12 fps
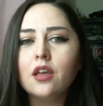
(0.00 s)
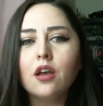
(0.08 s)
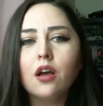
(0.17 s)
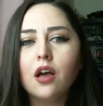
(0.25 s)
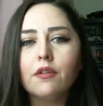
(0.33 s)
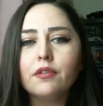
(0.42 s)

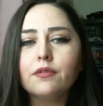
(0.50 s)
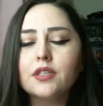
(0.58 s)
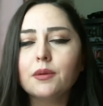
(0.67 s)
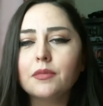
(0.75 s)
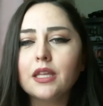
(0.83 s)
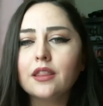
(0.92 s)
off of
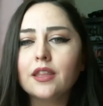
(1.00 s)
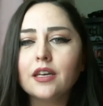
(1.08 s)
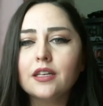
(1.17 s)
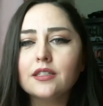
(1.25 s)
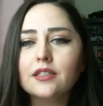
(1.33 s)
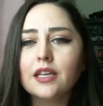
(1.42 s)
something that
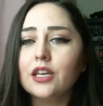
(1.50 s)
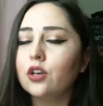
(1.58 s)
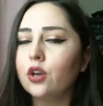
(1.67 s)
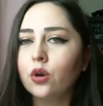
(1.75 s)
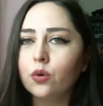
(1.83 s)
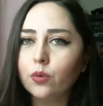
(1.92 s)
is in
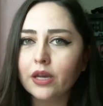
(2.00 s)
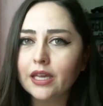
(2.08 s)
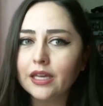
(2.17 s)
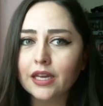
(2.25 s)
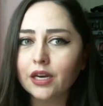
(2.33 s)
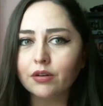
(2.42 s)
no way
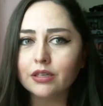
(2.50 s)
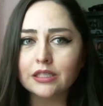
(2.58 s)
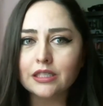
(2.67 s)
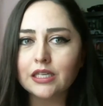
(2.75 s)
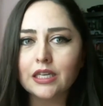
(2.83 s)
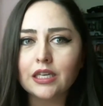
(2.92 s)

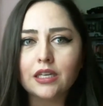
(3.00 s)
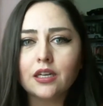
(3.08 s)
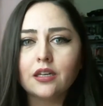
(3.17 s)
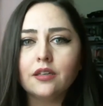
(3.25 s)
guaranteed.